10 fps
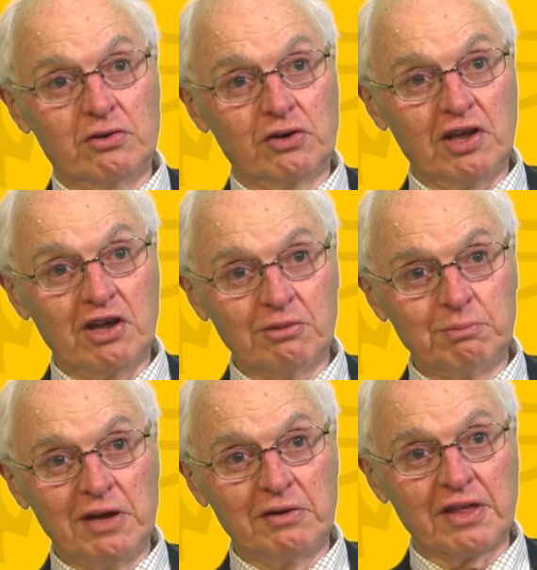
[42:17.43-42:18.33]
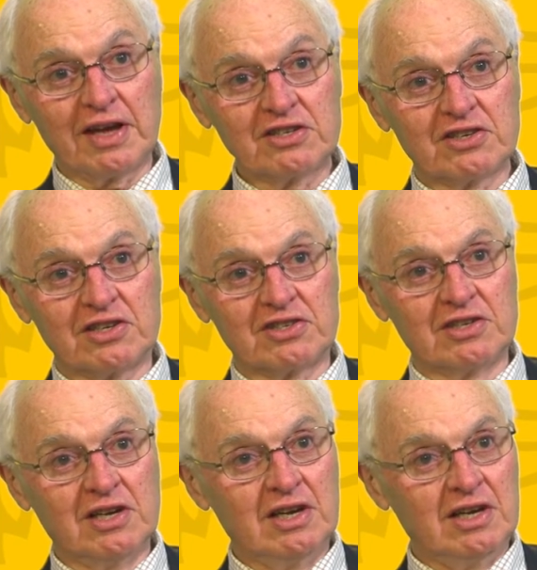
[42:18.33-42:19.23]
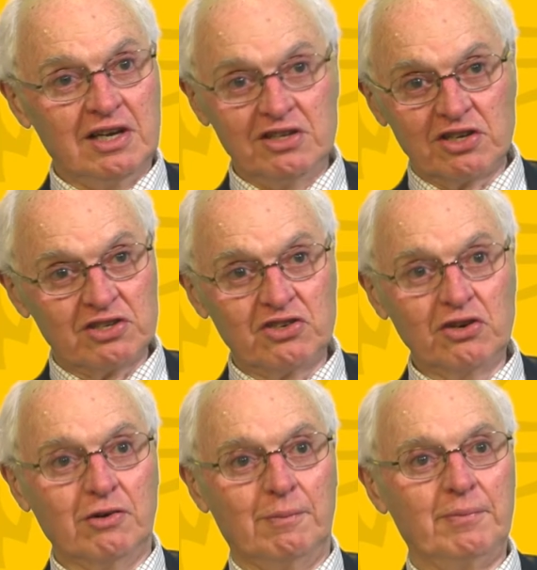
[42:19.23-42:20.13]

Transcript: Could he help me with access? He said, sure.